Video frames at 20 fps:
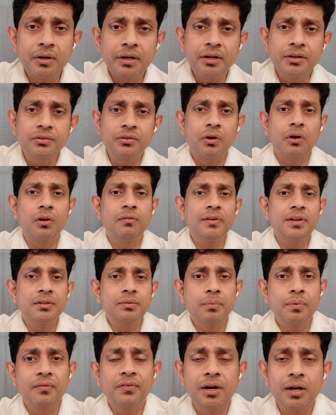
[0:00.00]
It's
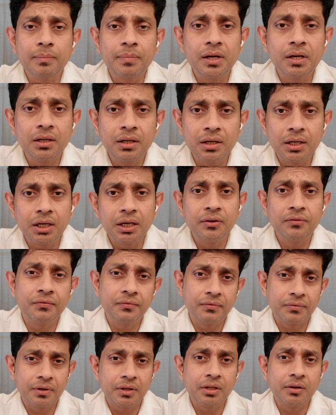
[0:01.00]
always preferable if
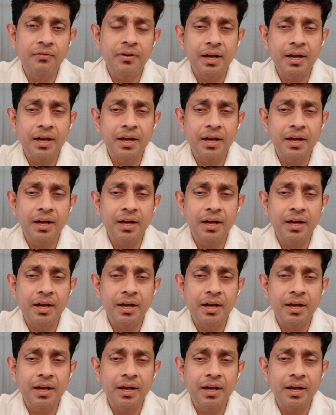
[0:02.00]
the